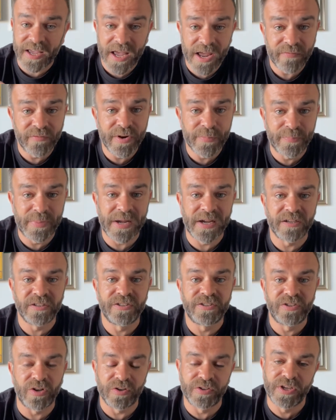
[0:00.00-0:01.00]

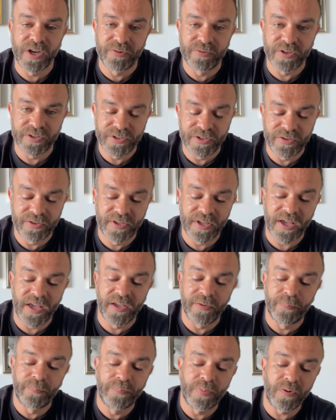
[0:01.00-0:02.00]

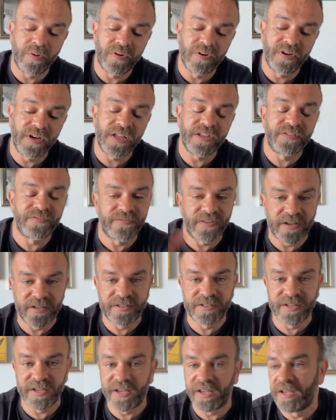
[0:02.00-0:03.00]
henrybags.co.uk, but let's
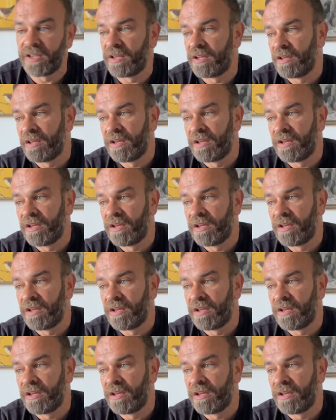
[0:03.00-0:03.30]
face it,